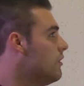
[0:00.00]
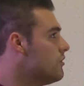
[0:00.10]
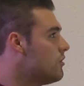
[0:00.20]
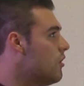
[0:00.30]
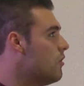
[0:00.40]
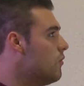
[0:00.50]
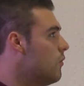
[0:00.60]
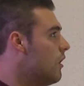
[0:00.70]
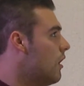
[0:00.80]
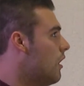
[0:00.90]

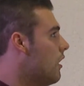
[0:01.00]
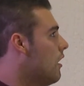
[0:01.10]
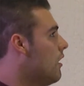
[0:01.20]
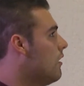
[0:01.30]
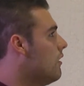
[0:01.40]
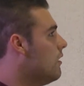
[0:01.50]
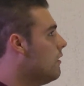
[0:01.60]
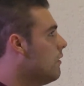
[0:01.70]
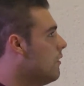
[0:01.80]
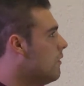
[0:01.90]
So
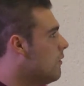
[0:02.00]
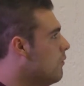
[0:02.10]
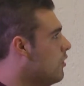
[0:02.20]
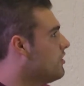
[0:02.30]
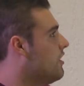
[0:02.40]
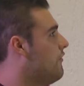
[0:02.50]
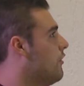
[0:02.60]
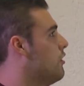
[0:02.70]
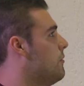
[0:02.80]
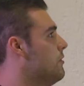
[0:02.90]
what
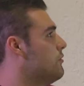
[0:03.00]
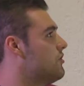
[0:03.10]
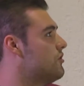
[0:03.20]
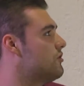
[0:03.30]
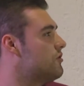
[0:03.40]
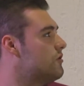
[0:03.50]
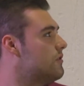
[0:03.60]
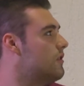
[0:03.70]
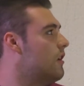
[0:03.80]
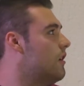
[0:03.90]
configurables
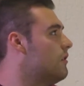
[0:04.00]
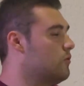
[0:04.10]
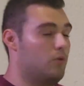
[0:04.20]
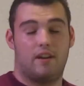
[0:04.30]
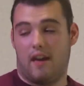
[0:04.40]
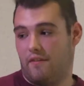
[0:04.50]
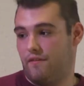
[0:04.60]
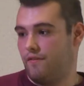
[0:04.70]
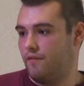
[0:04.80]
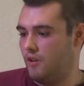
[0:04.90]
do we have
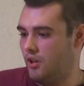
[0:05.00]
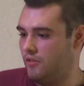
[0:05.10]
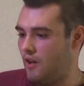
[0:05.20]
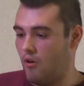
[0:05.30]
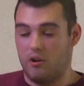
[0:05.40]
in our